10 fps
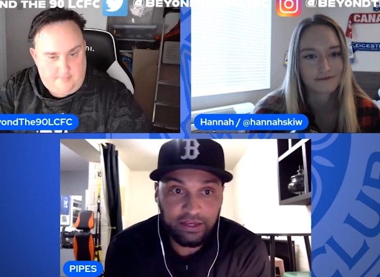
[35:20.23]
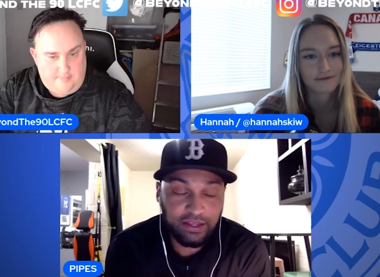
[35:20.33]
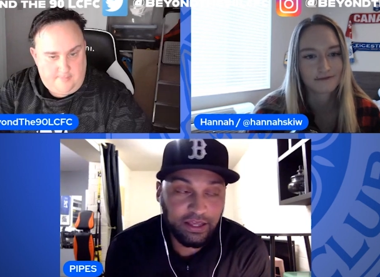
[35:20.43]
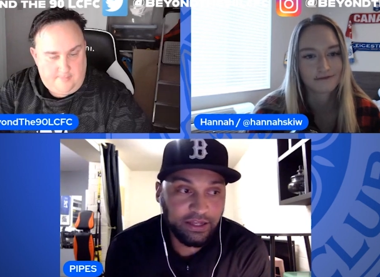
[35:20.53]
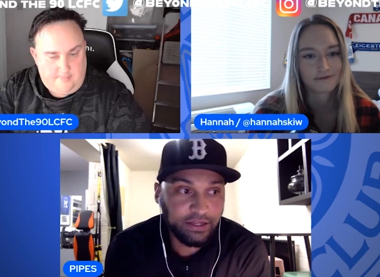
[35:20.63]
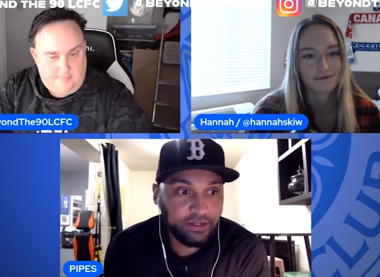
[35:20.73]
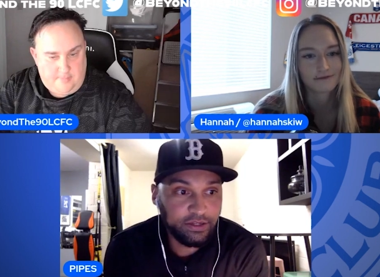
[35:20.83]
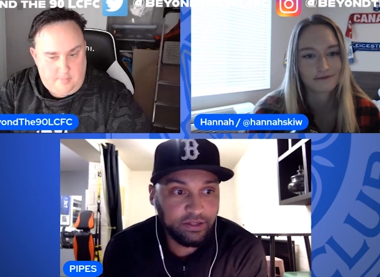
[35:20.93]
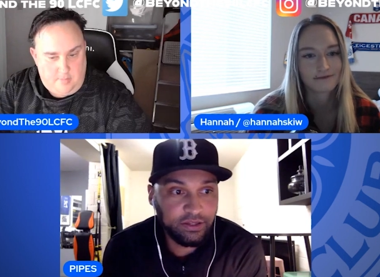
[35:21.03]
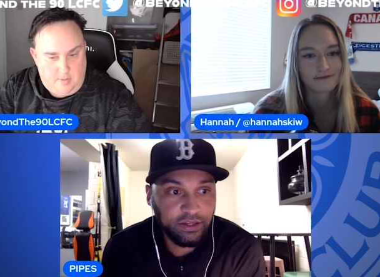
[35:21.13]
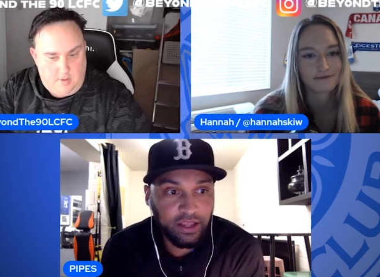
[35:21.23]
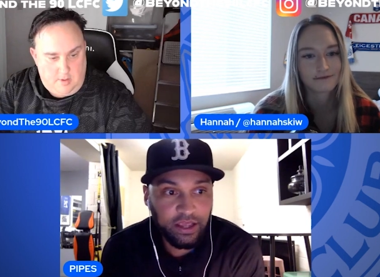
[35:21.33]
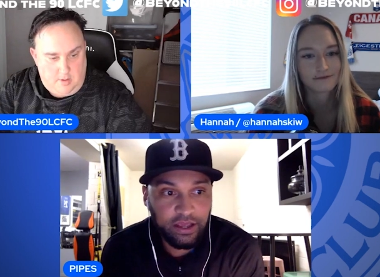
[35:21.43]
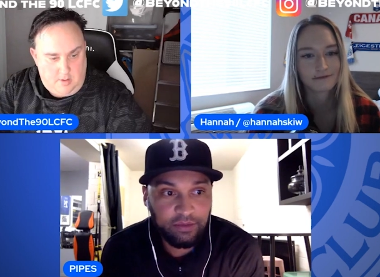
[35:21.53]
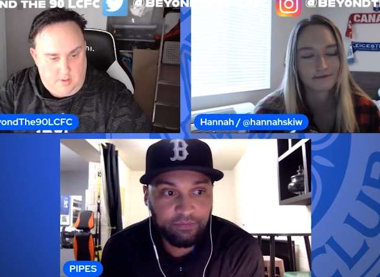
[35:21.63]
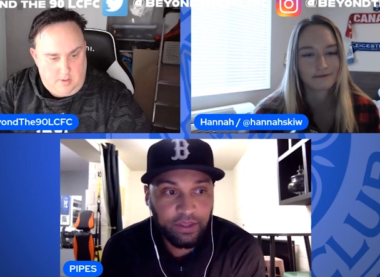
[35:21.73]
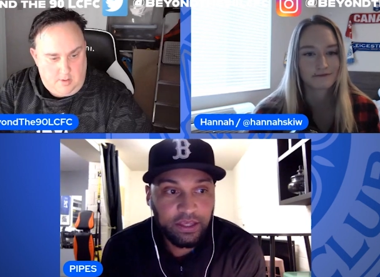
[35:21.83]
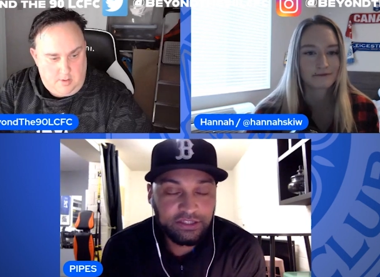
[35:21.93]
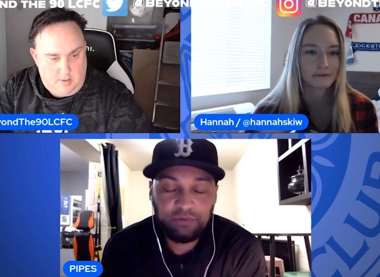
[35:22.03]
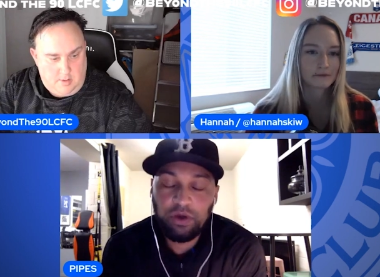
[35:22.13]
Speaker 1: And um,
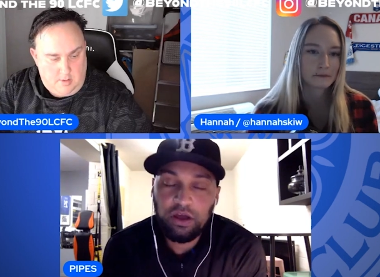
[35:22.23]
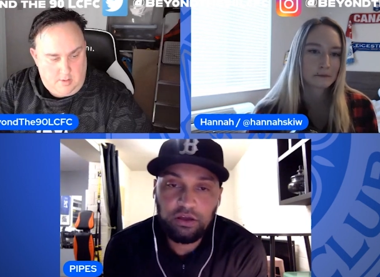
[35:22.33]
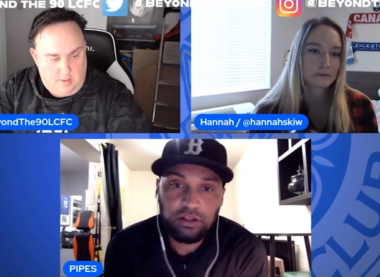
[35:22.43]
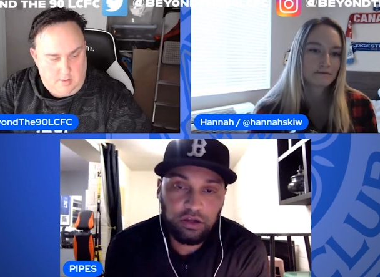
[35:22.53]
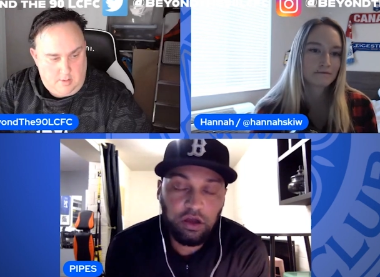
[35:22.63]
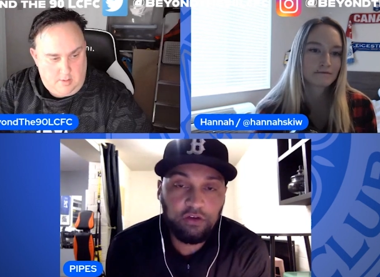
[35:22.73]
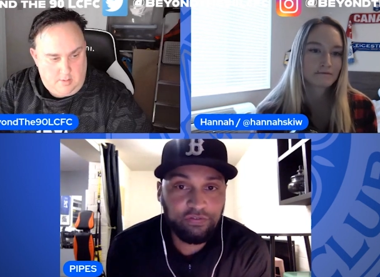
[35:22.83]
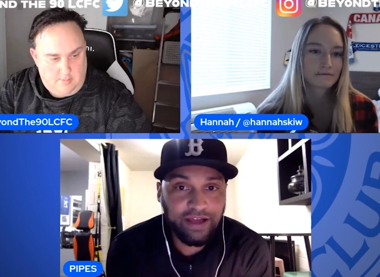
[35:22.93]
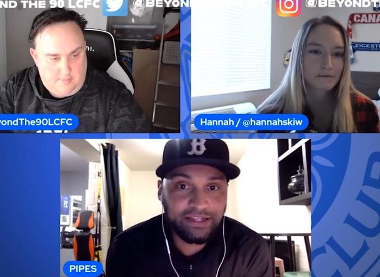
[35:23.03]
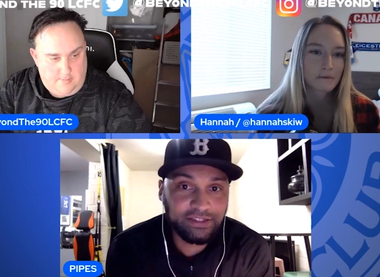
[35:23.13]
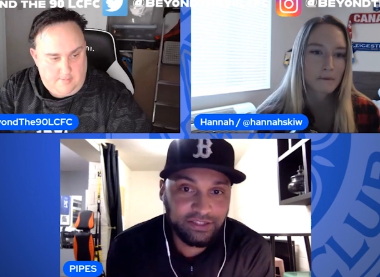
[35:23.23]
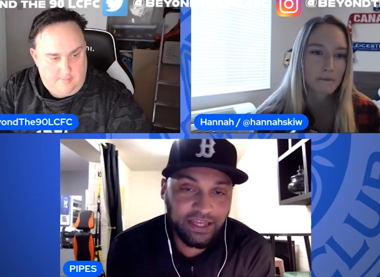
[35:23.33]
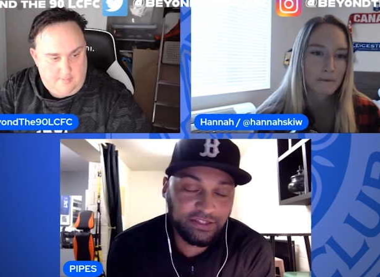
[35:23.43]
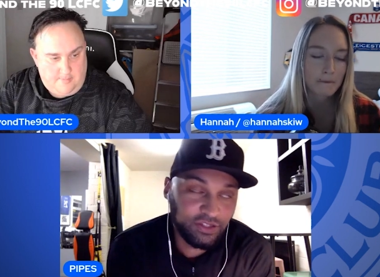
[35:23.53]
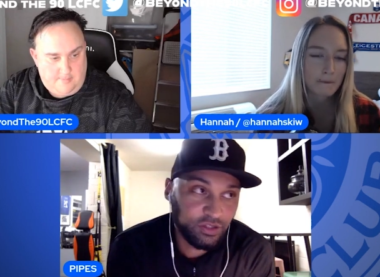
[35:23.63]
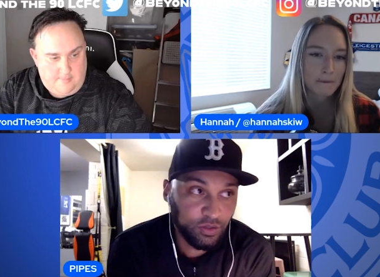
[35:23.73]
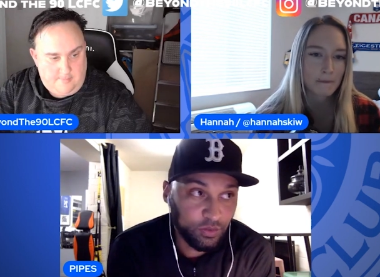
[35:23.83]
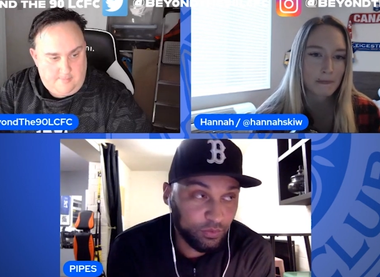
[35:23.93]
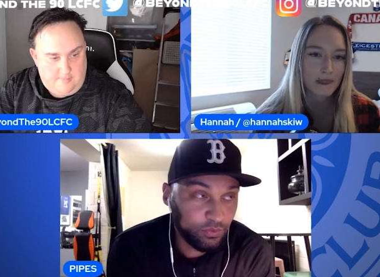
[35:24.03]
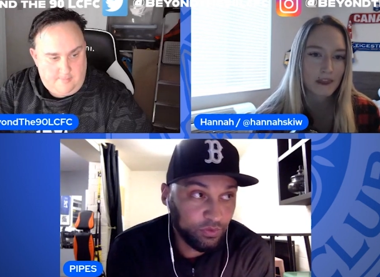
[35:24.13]
see, what a lot of fans tend to
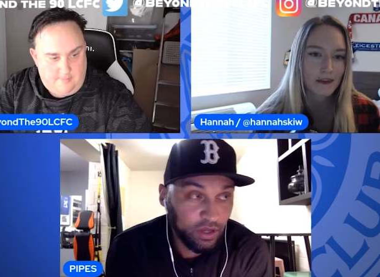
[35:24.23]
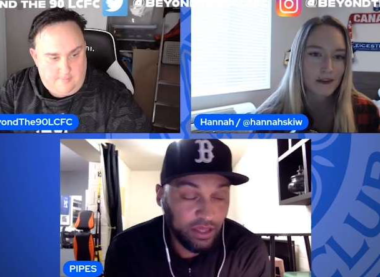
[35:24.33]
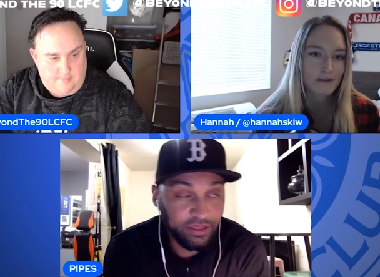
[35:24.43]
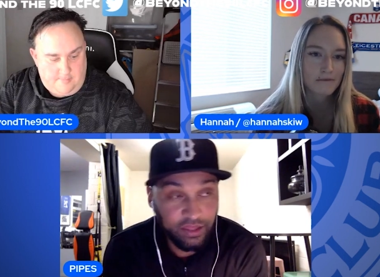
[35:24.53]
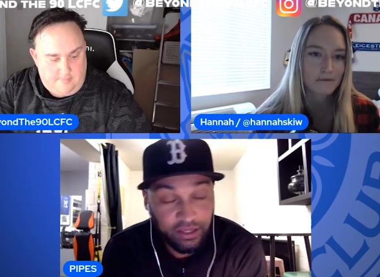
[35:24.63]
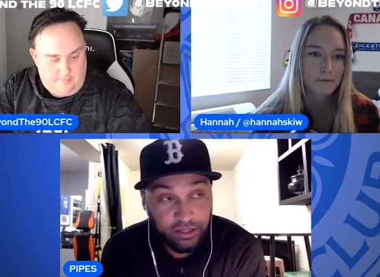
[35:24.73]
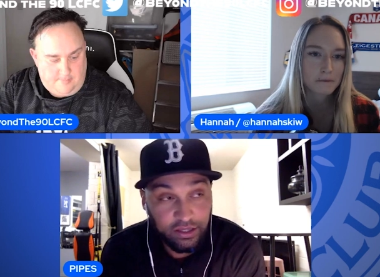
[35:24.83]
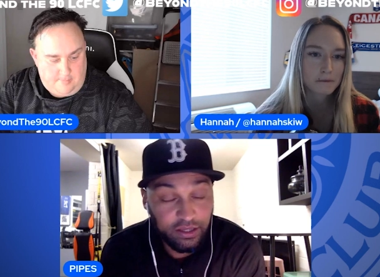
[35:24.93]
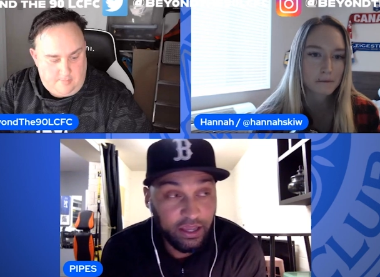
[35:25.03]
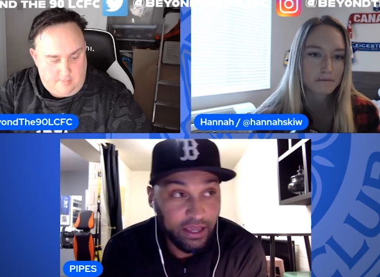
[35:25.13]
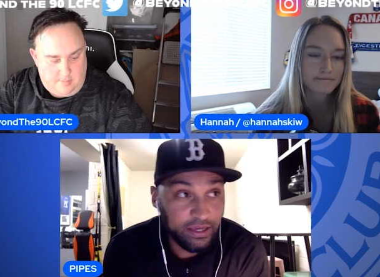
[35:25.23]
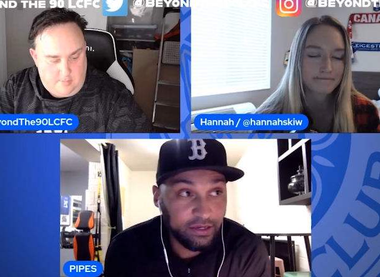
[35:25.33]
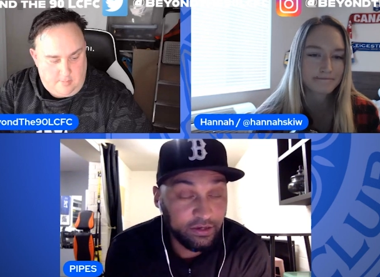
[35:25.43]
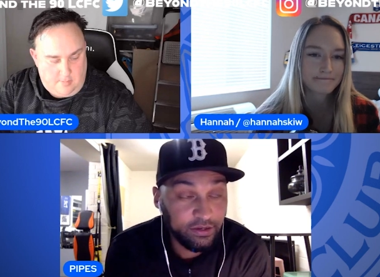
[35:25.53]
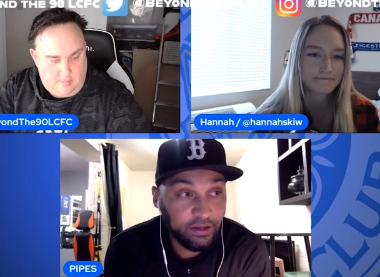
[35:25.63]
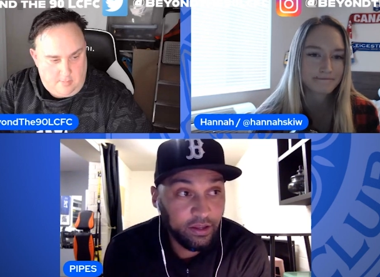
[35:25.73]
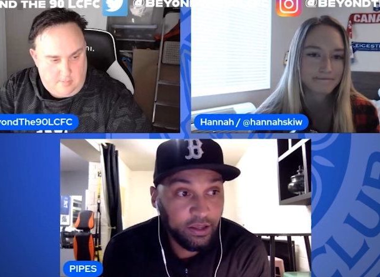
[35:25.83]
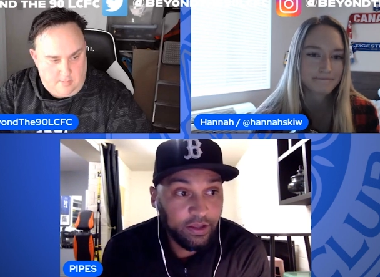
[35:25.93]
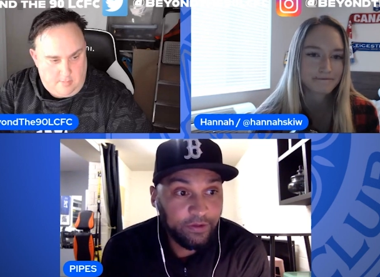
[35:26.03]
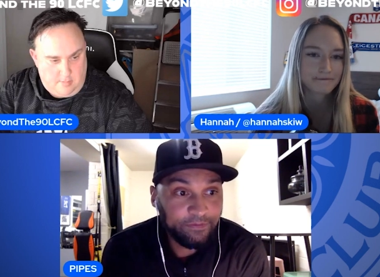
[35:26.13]
do, I think, and
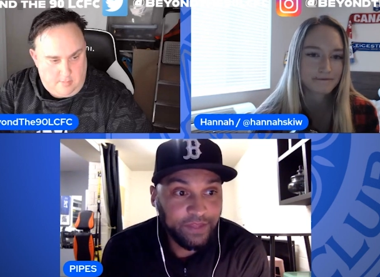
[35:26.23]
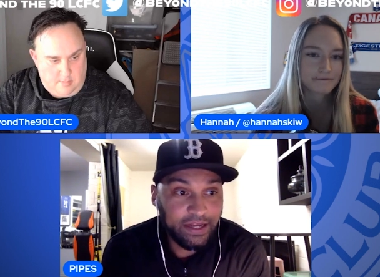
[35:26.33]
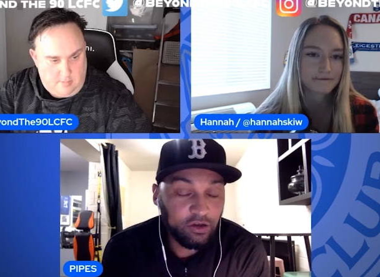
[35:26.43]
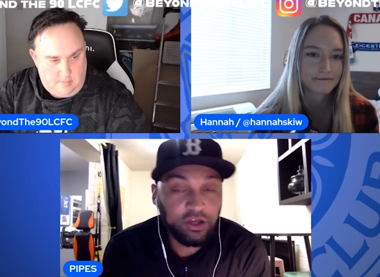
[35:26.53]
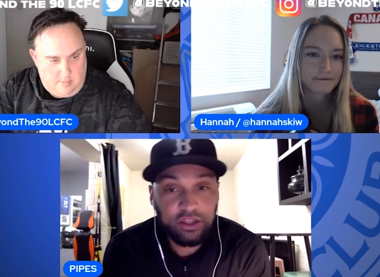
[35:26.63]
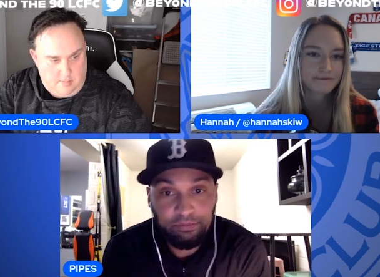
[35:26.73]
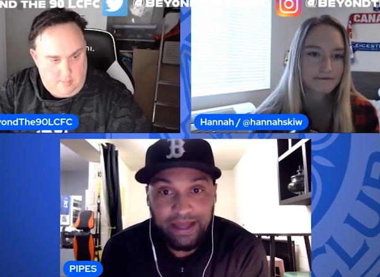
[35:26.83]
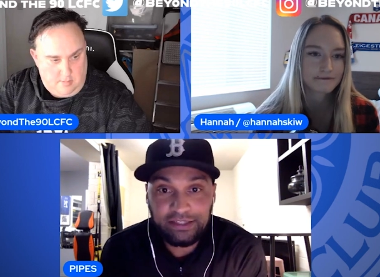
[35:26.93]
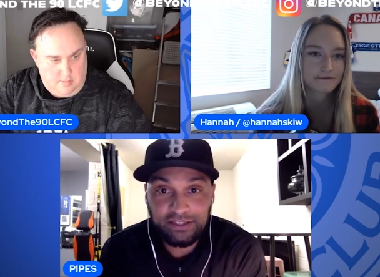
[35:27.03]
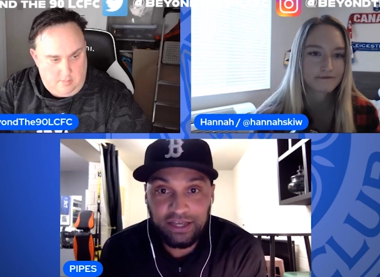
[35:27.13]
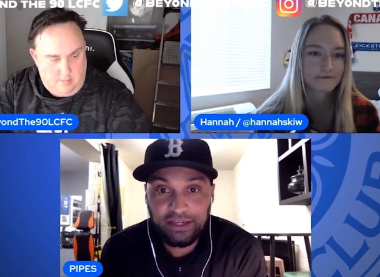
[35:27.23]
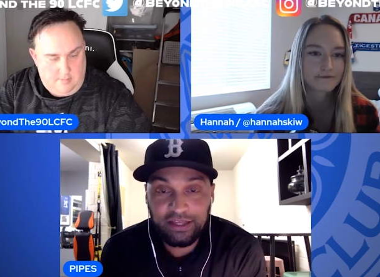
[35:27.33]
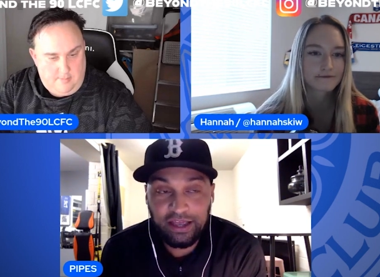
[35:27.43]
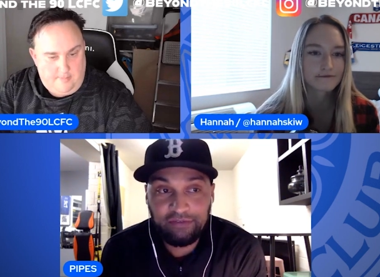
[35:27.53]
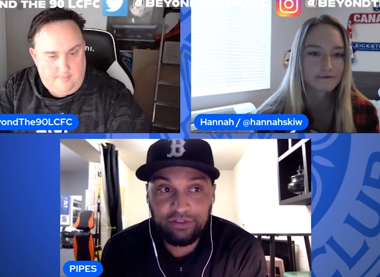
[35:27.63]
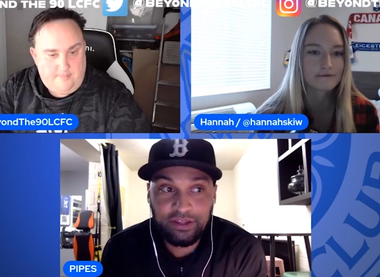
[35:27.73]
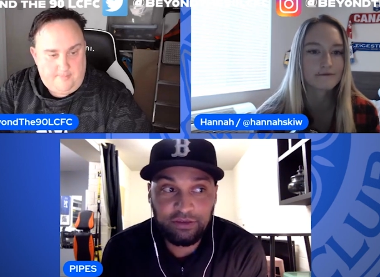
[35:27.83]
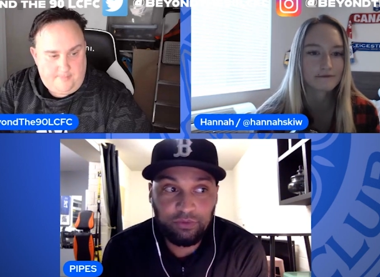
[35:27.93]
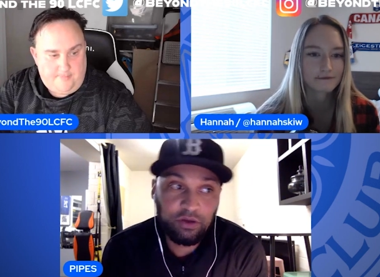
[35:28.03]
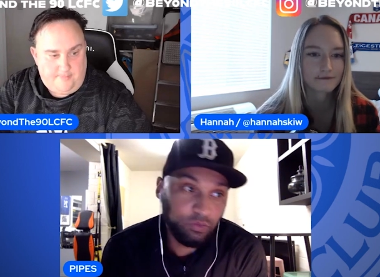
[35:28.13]
they look at the men's side of the game and think,
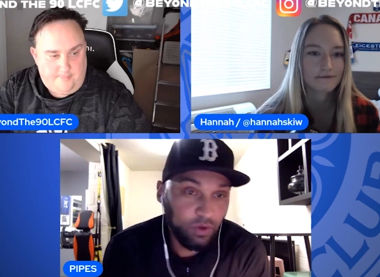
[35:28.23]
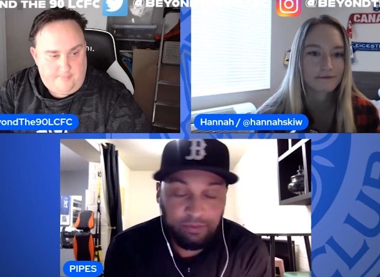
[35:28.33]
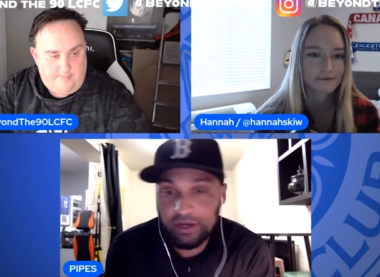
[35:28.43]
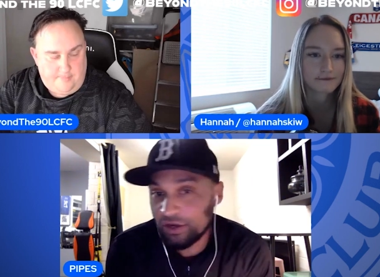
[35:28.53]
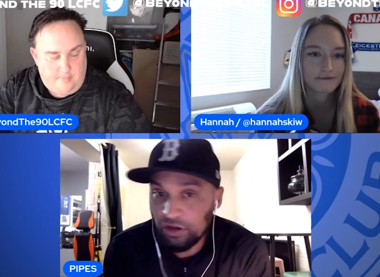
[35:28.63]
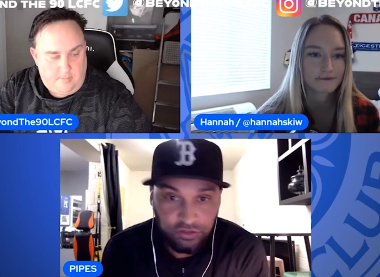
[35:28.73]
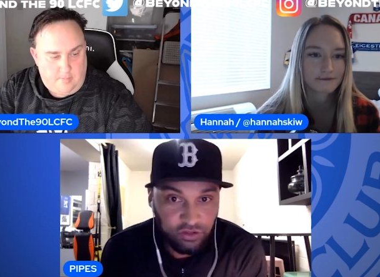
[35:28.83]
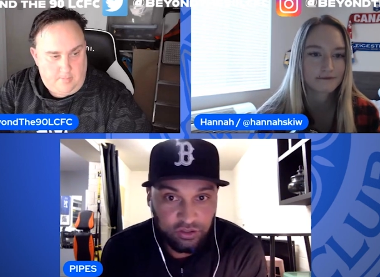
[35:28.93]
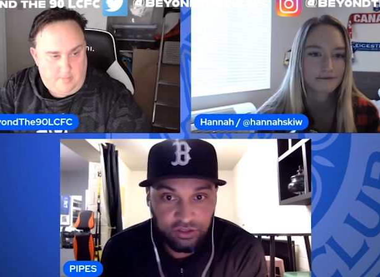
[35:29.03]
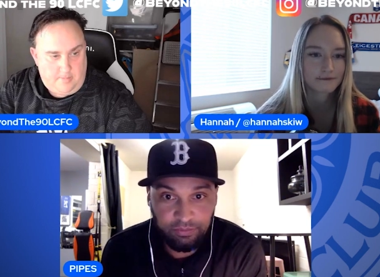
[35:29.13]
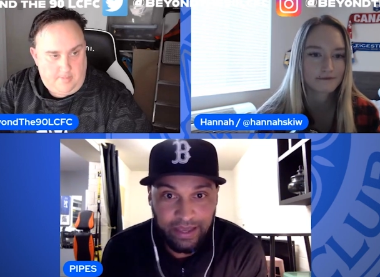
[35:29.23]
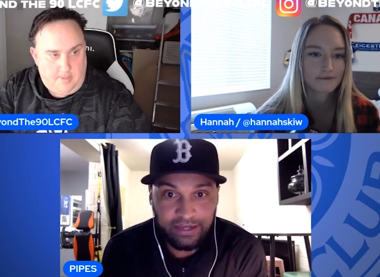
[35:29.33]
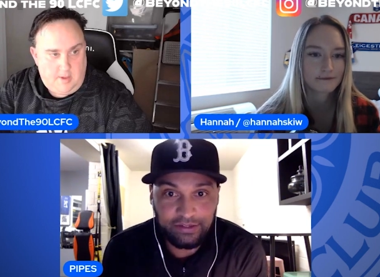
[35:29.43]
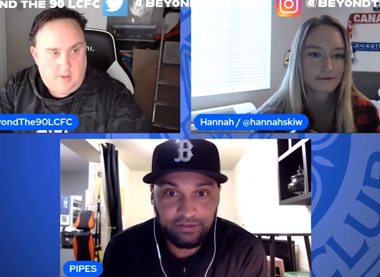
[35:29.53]
well, the women are not as good as the men.